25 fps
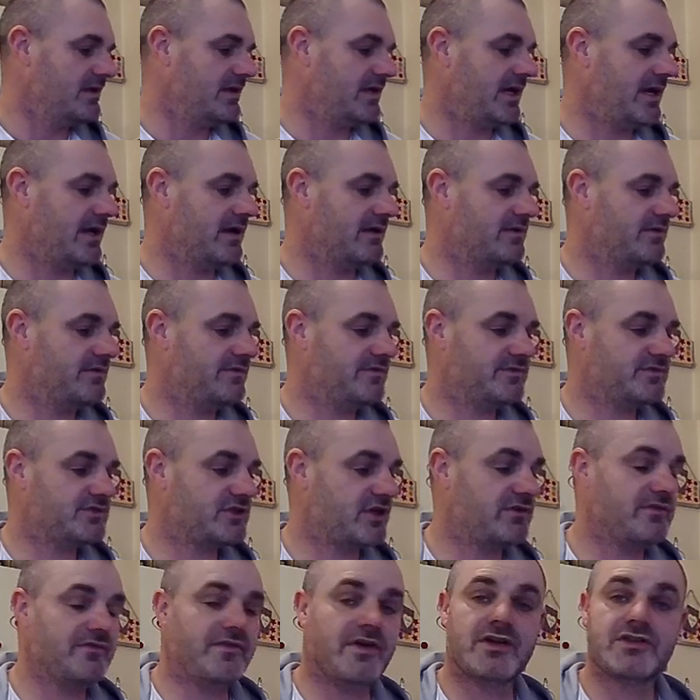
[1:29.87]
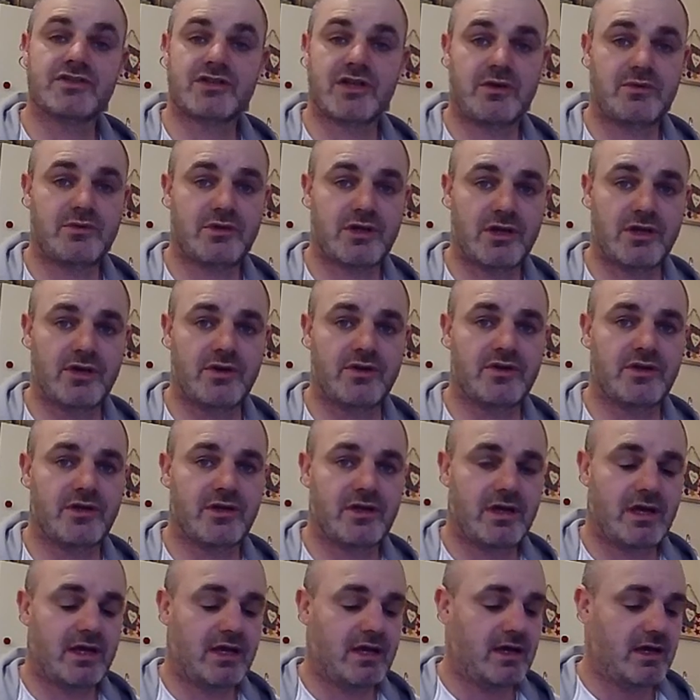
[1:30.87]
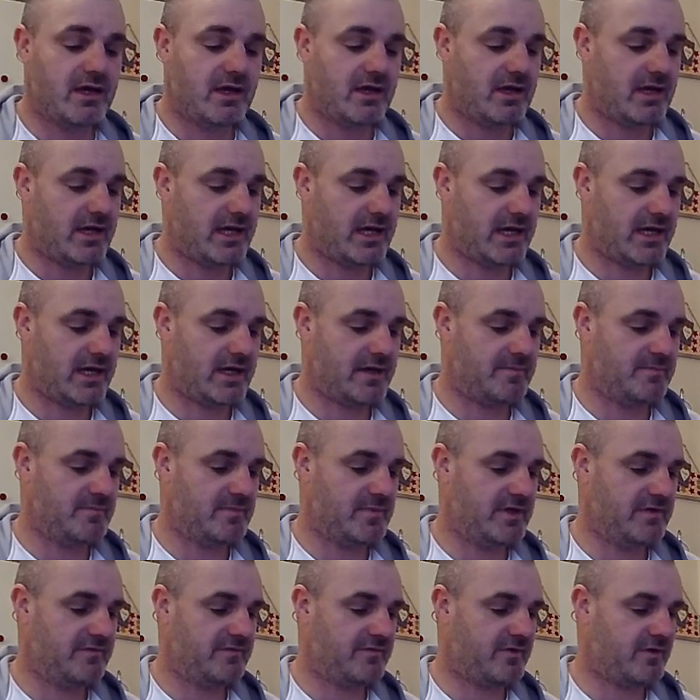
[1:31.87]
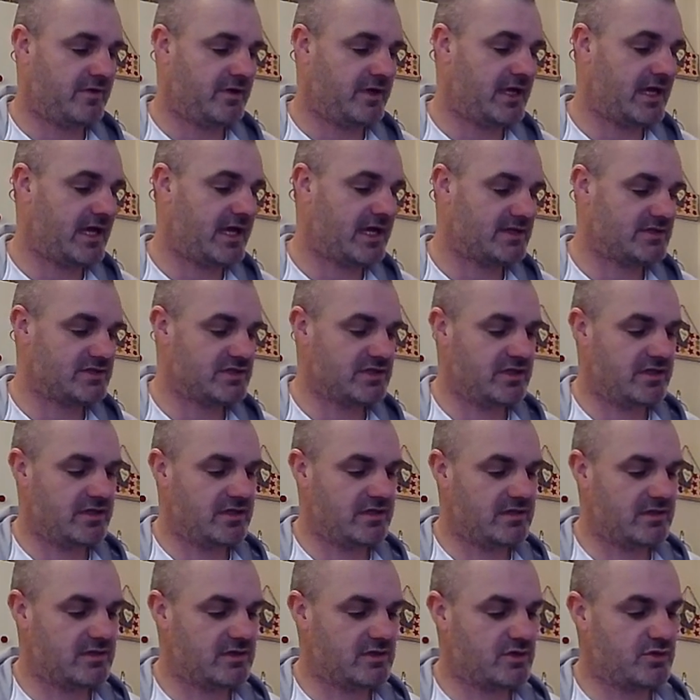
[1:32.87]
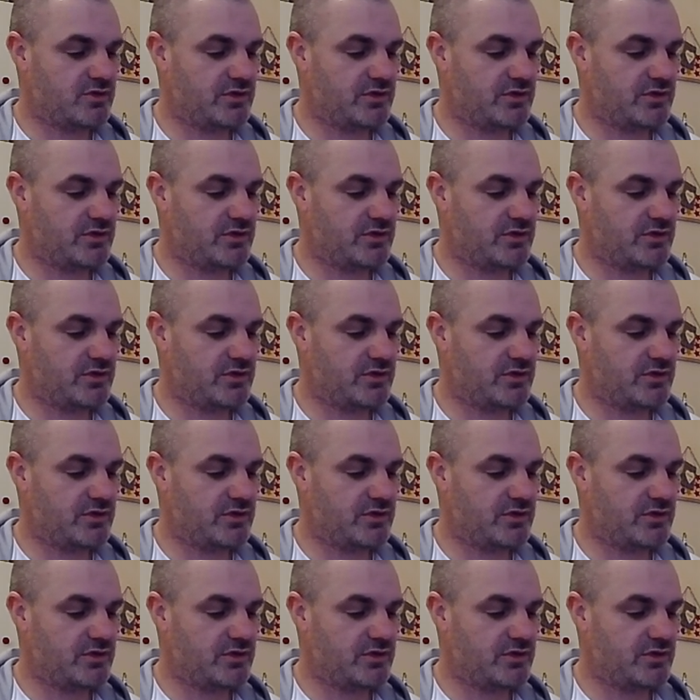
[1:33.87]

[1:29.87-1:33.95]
yeah, so far so good. If I had to